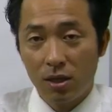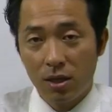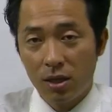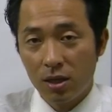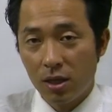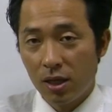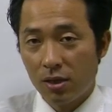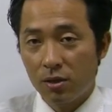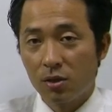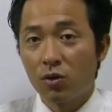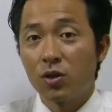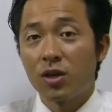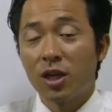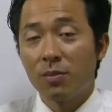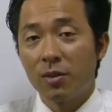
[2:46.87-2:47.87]
in case you
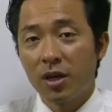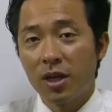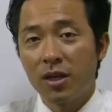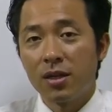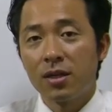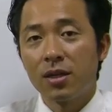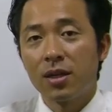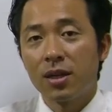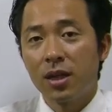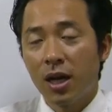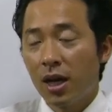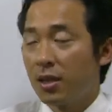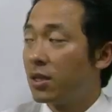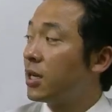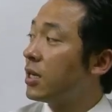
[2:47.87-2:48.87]
are Japanese,
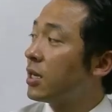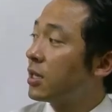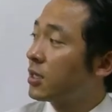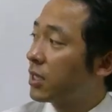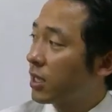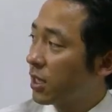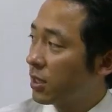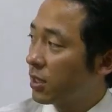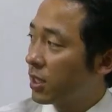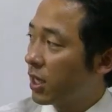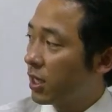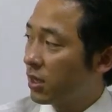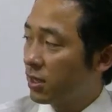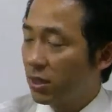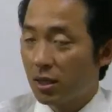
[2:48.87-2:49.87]
and second
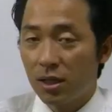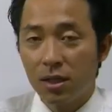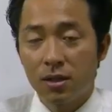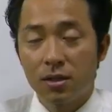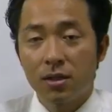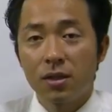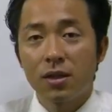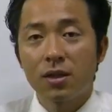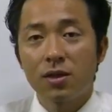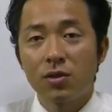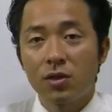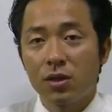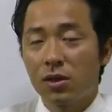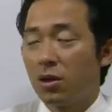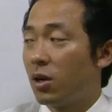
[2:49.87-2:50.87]
case is
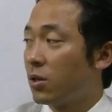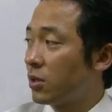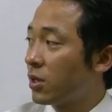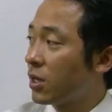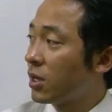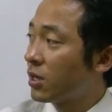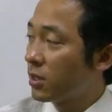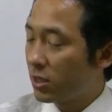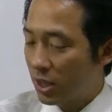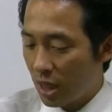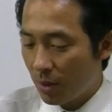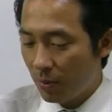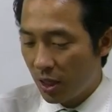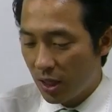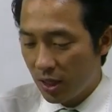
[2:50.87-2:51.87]
you are not
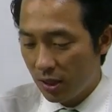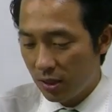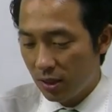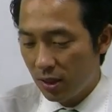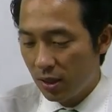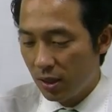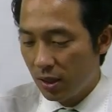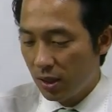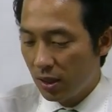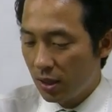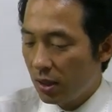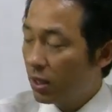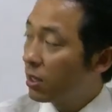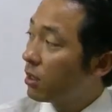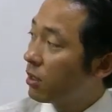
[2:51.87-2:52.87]
Japanese.
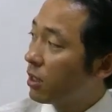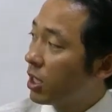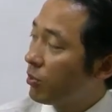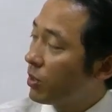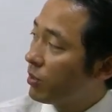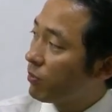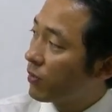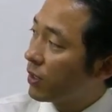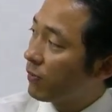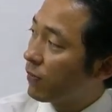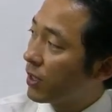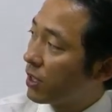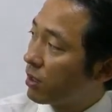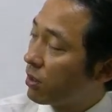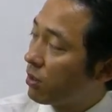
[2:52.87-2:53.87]
Let me
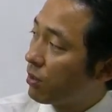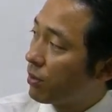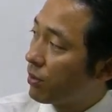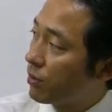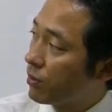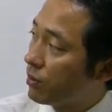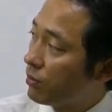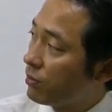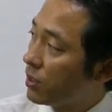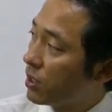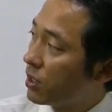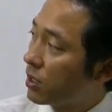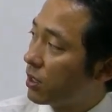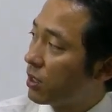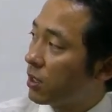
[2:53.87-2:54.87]
briefly go through.
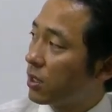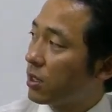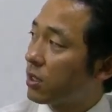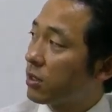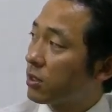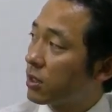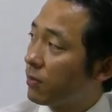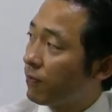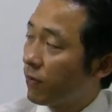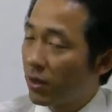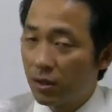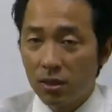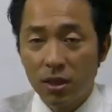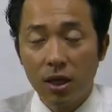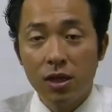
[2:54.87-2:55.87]
The
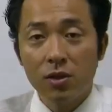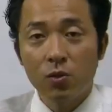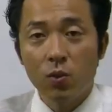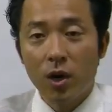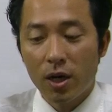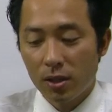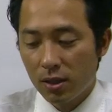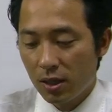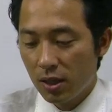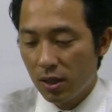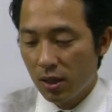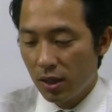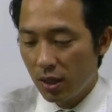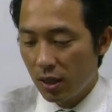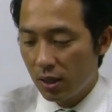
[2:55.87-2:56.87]
first case one
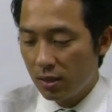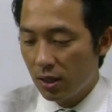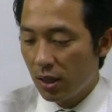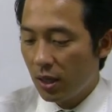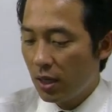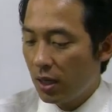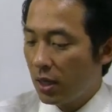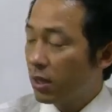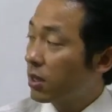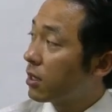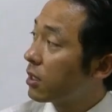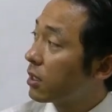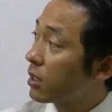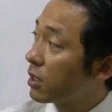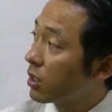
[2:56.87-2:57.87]
is
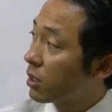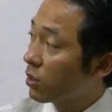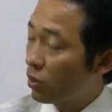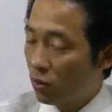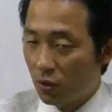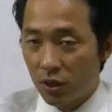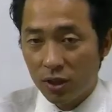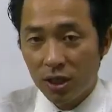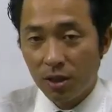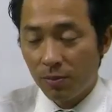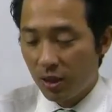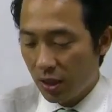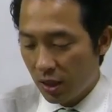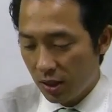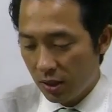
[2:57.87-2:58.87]
you are
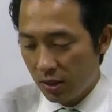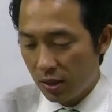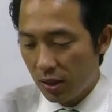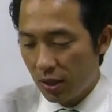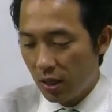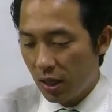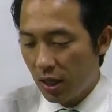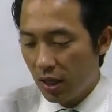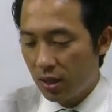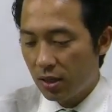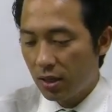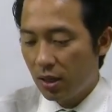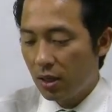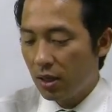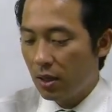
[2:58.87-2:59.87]
Japanese, and
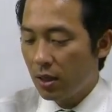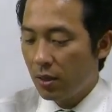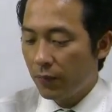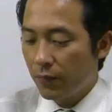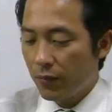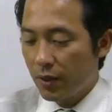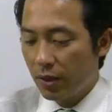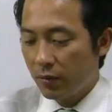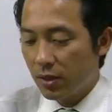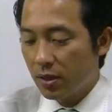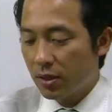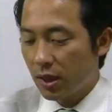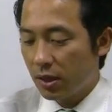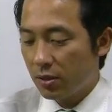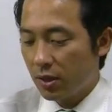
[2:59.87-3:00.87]
if
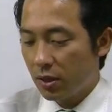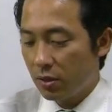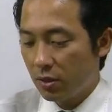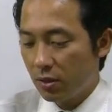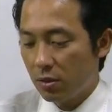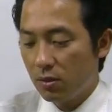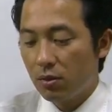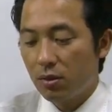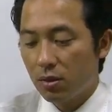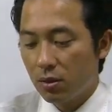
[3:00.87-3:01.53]
successor